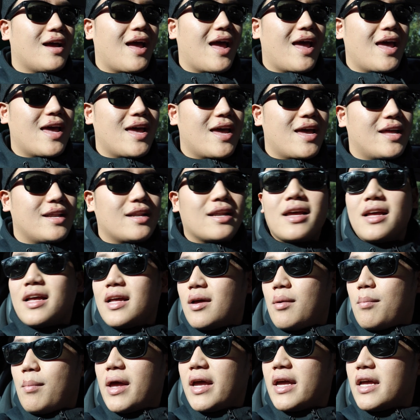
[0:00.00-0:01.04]
and
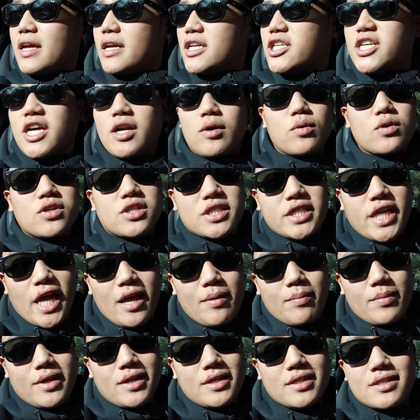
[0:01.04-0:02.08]
making general
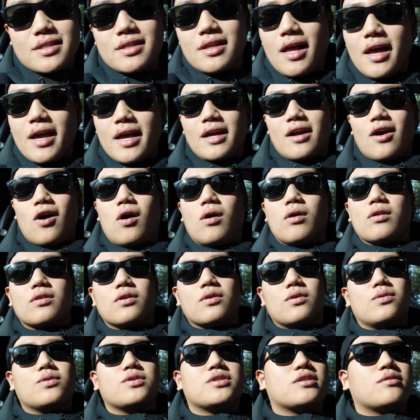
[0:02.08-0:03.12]
statements like all
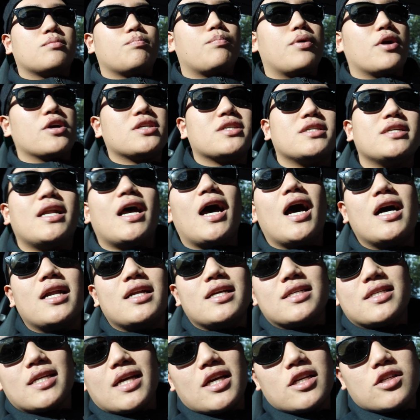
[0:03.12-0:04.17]
those
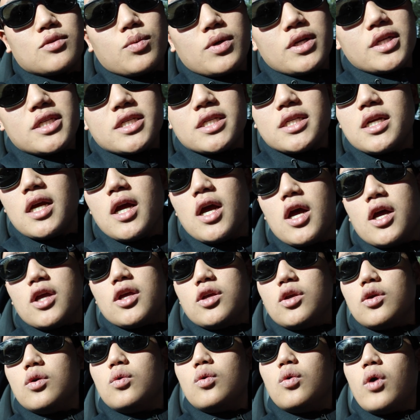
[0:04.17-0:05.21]
personality tests, which
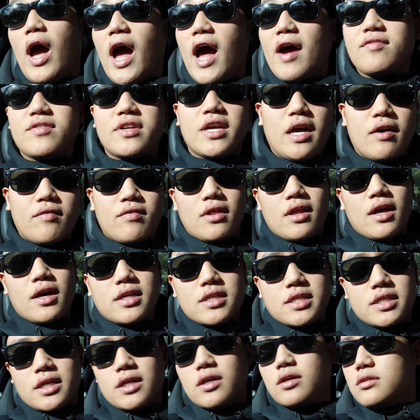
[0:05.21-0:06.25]
you have to have a lot
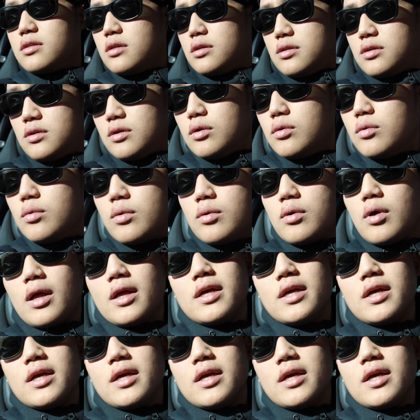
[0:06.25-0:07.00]
of skill to do.